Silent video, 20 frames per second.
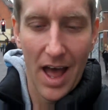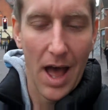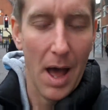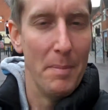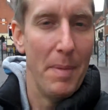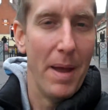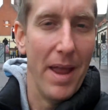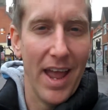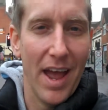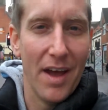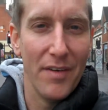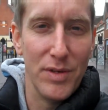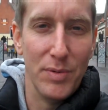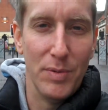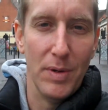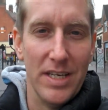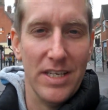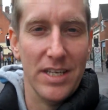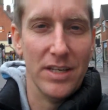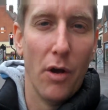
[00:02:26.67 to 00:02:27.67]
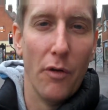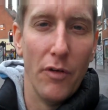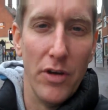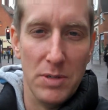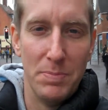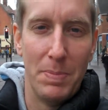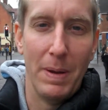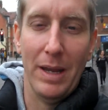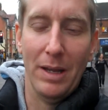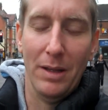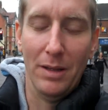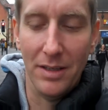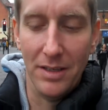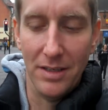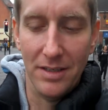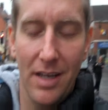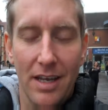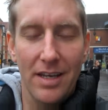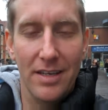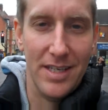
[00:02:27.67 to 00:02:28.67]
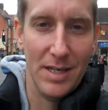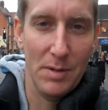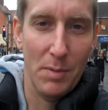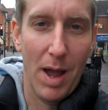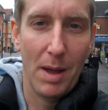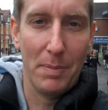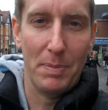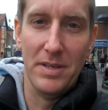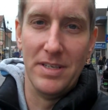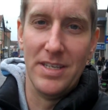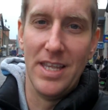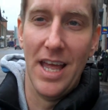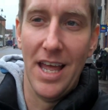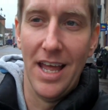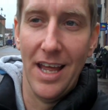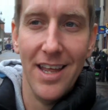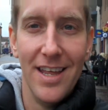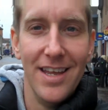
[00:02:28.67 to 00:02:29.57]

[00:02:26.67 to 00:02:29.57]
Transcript: I may have to eat an orange peel and see what happens there.